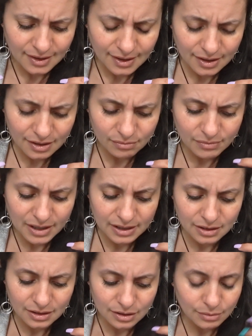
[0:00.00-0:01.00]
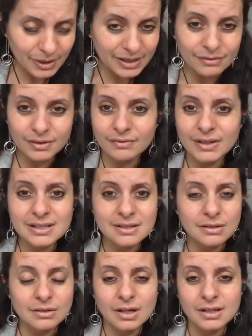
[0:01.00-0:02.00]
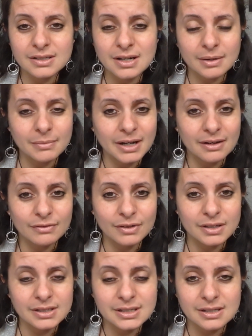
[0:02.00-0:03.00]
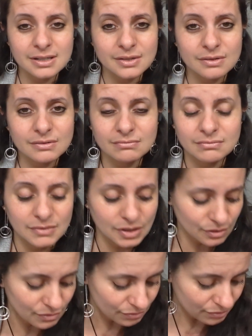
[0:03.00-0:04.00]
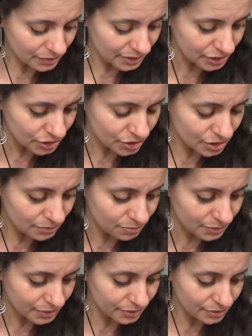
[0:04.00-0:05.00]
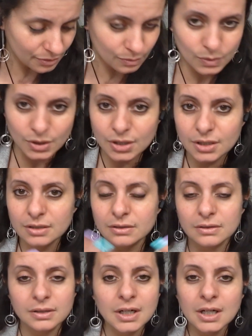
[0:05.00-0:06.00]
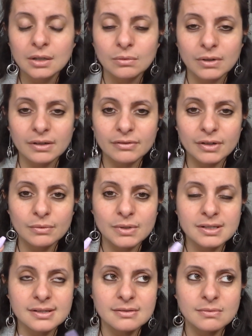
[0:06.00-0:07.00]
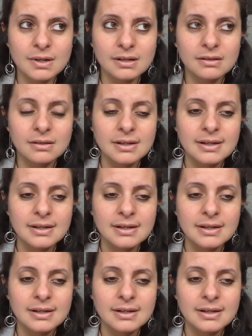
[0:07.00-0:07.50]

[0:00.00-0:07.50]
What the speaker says: You might have invested a lot of time and effort into this, you know, relationship or work or whatever it was as well.